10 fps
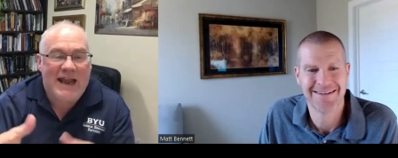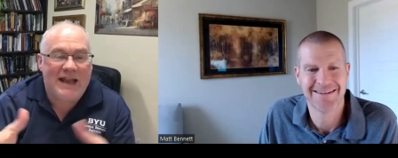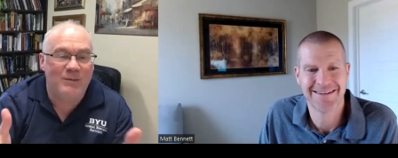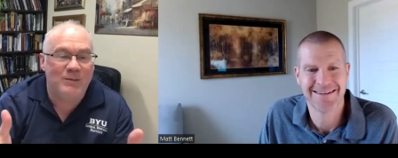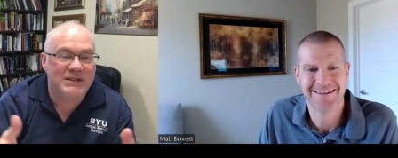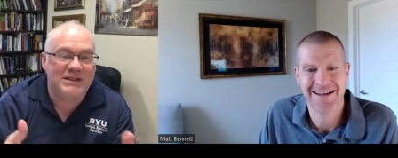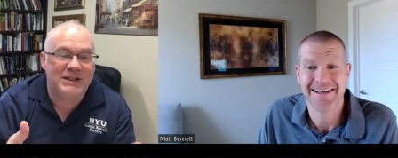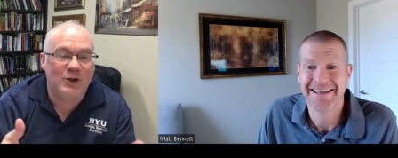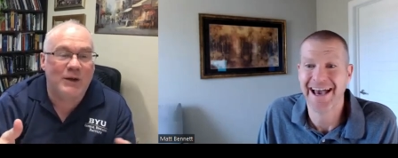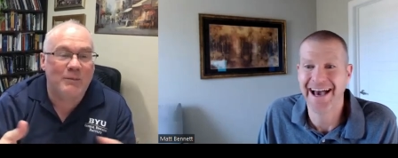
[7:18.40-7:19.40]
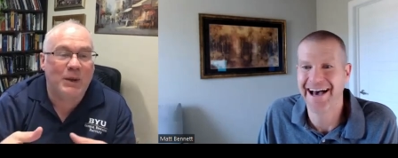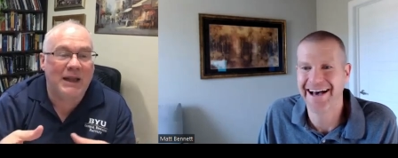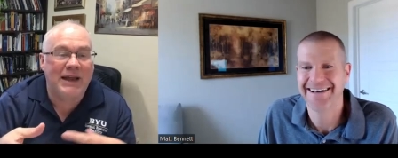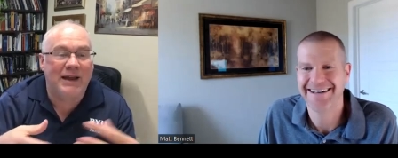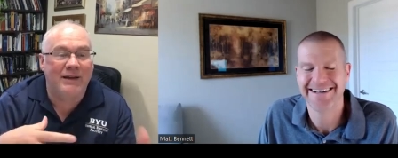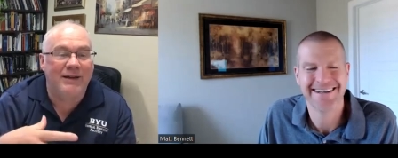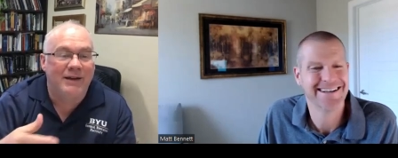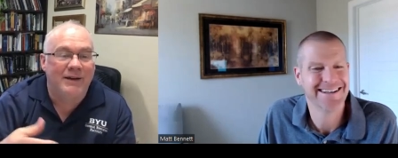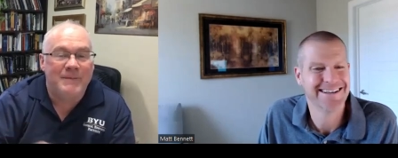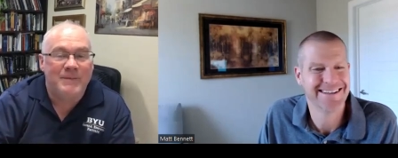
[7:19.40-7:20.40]
Speaker 1: games that you yeah. can play
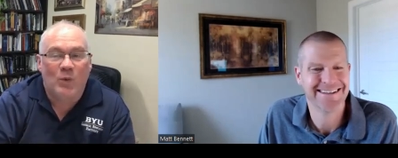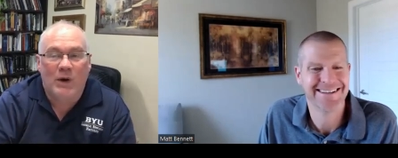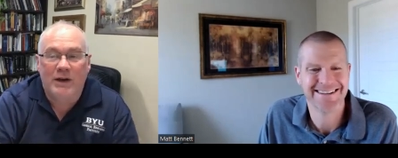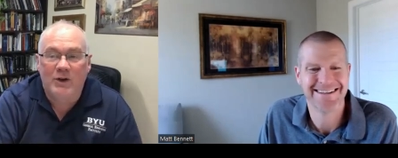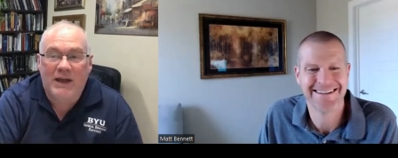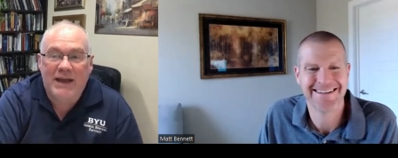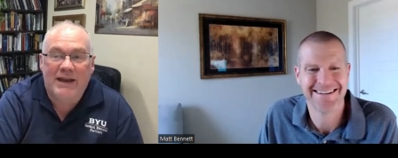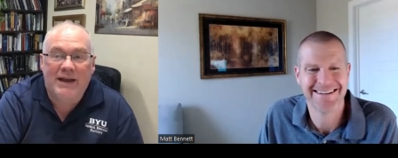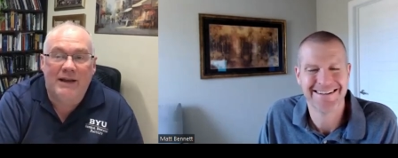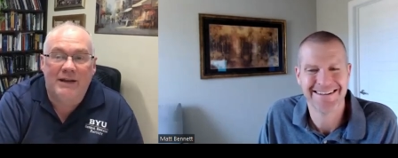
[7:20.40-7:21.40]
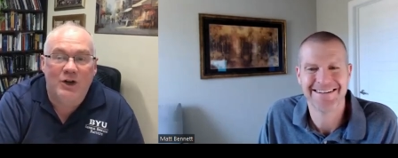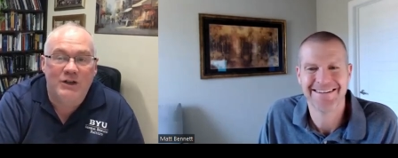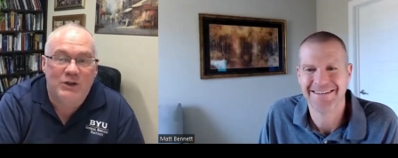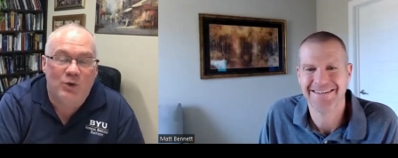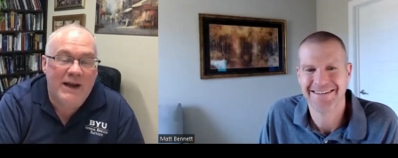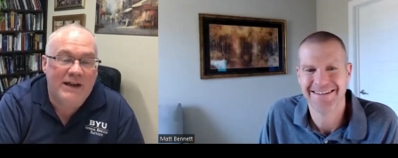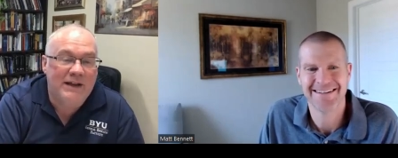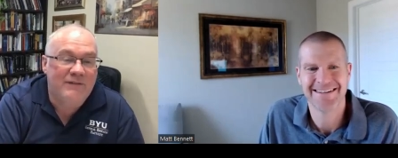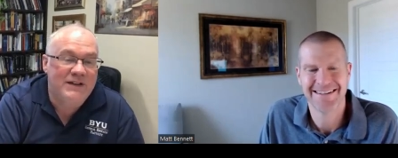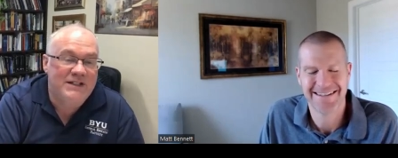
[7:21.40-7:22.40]
where you can uh, learn to
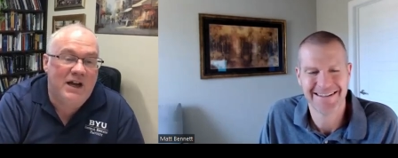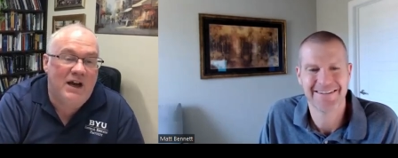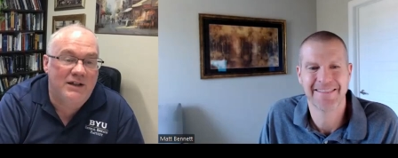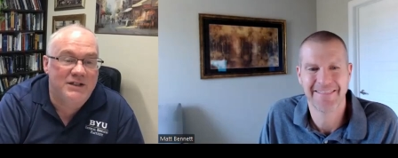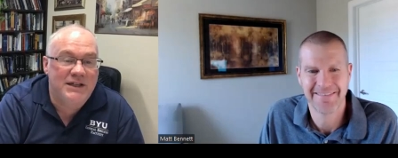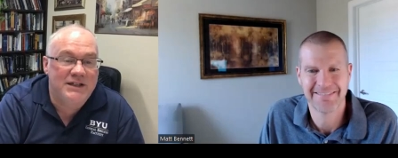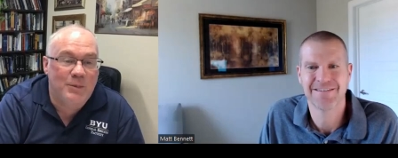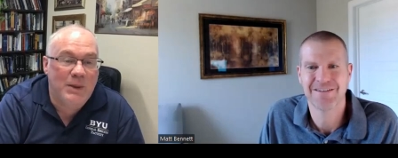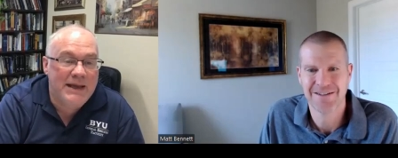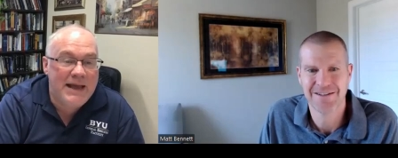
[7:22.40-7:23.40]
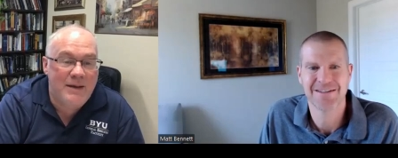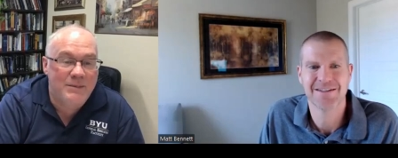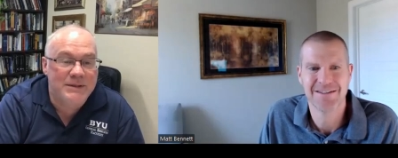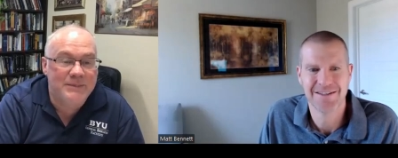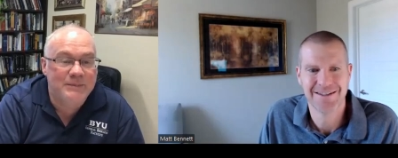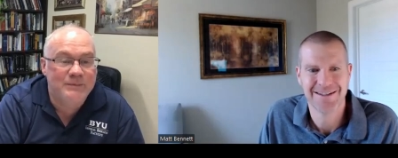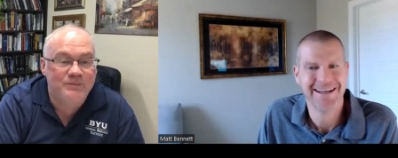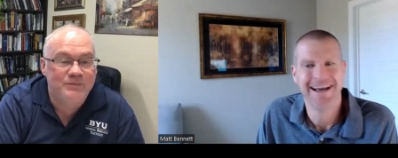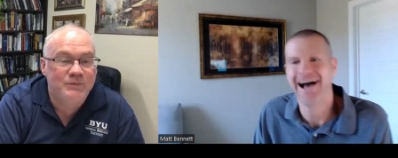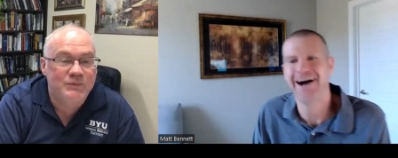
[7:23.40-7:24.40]
regulate physiology as you play games.
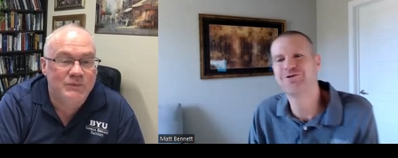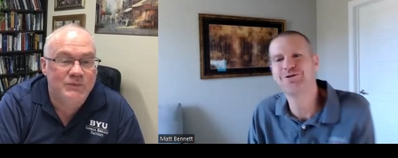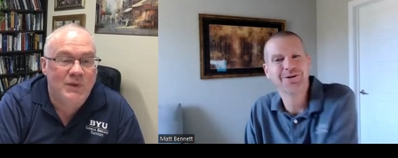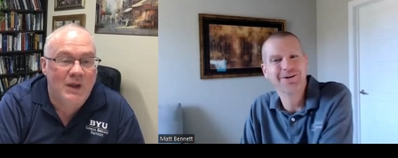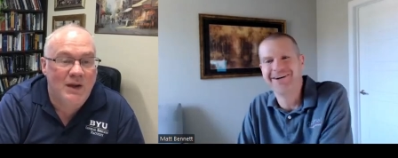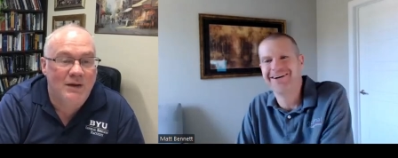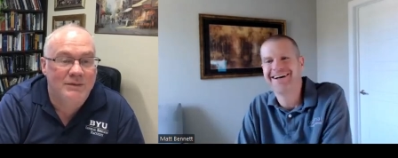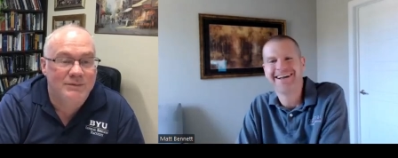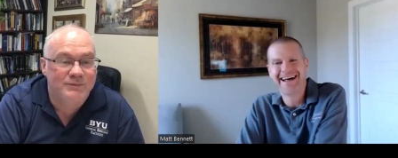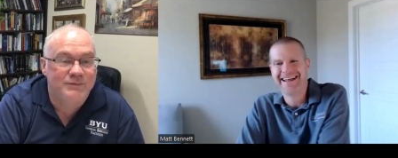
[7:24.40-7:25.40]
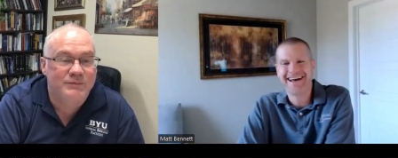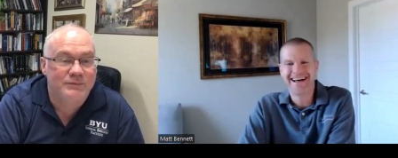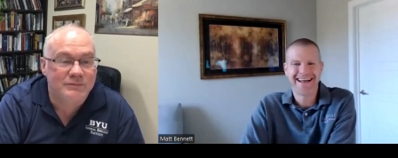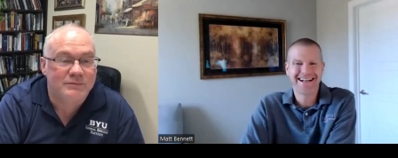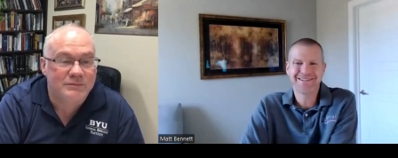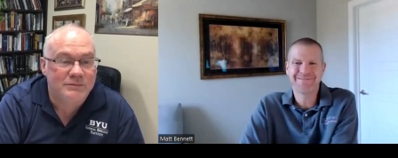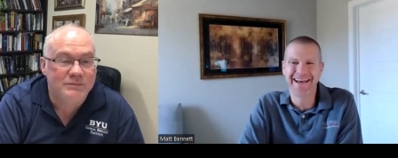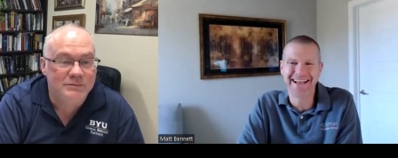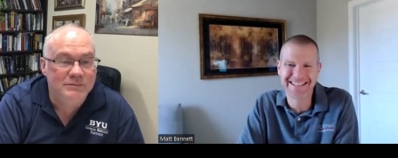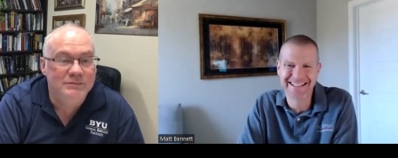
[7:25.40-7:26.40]
Speaker 2: How cool! That, that that's
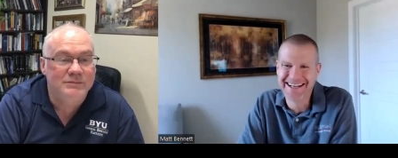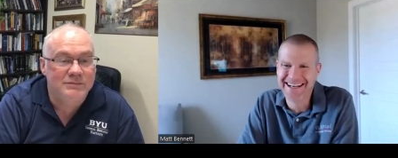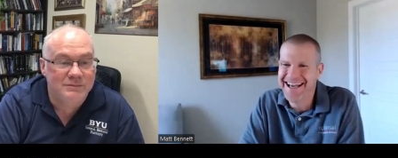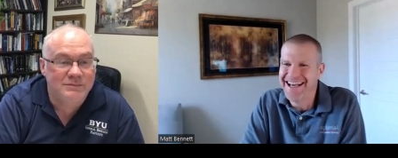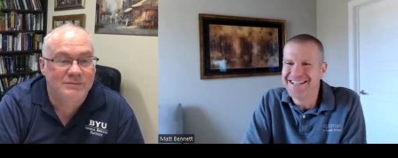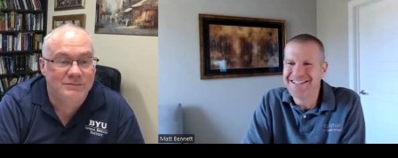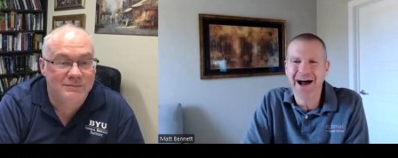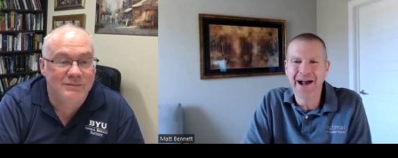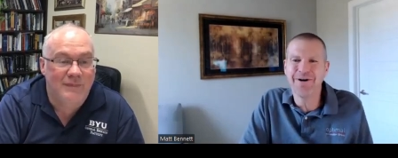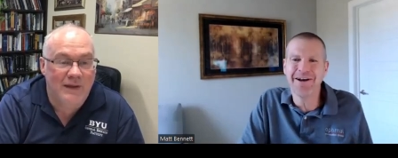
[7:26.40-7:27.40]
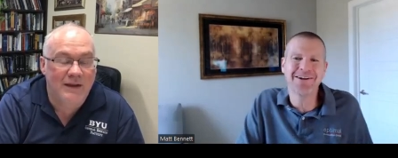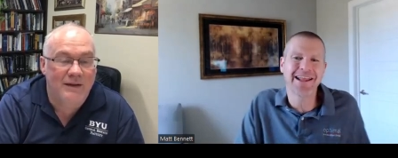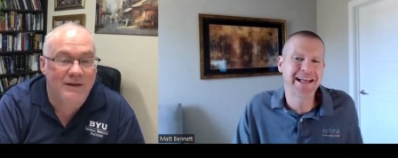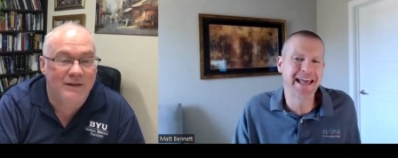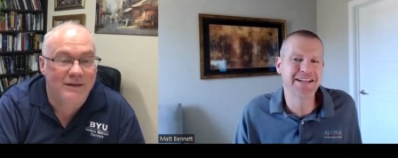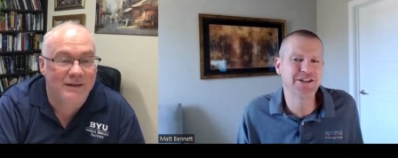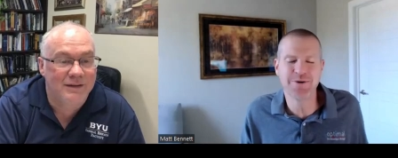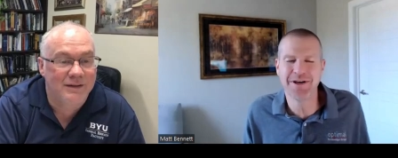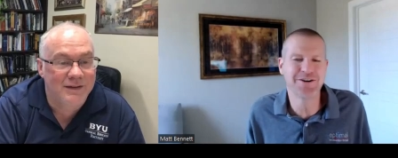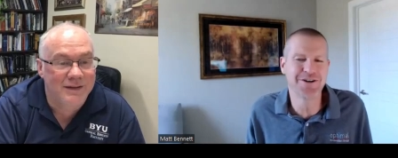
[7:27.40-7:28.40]
amazing. So I wonder, like, as
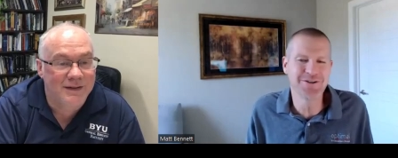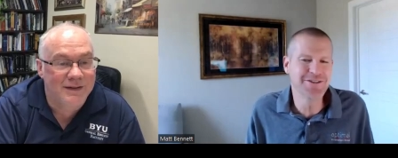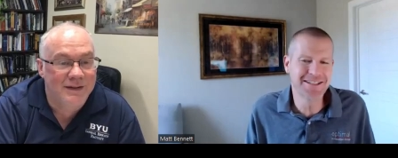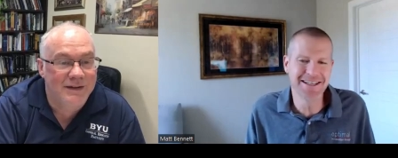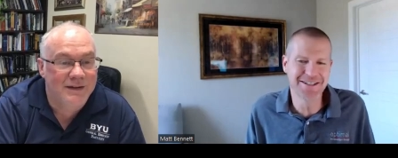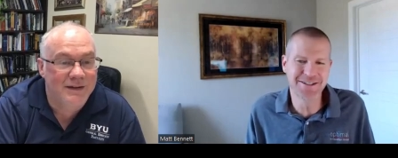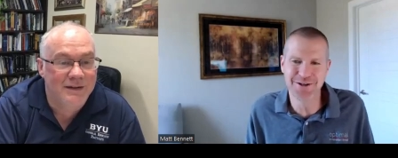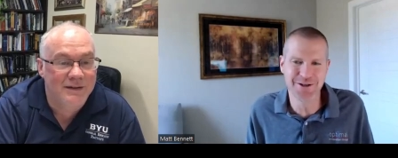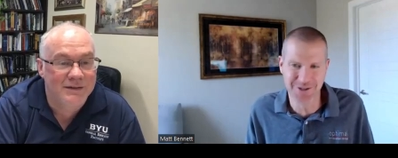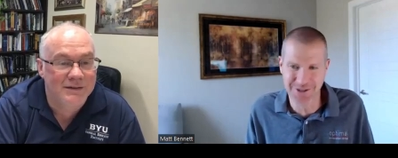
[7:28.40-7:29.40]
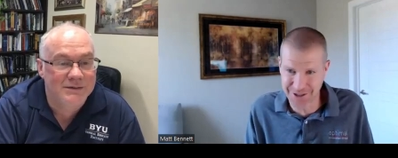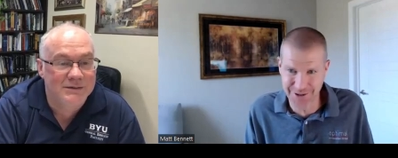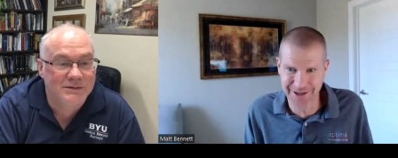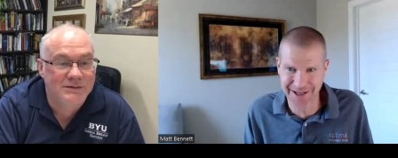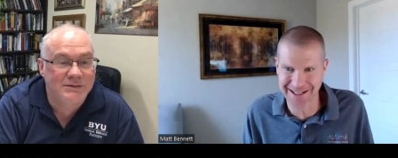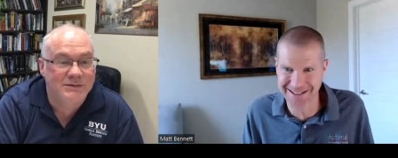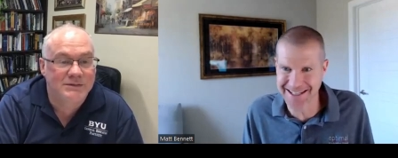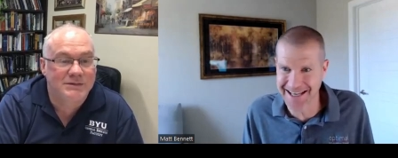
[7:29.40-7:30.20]
you introduce this to your students,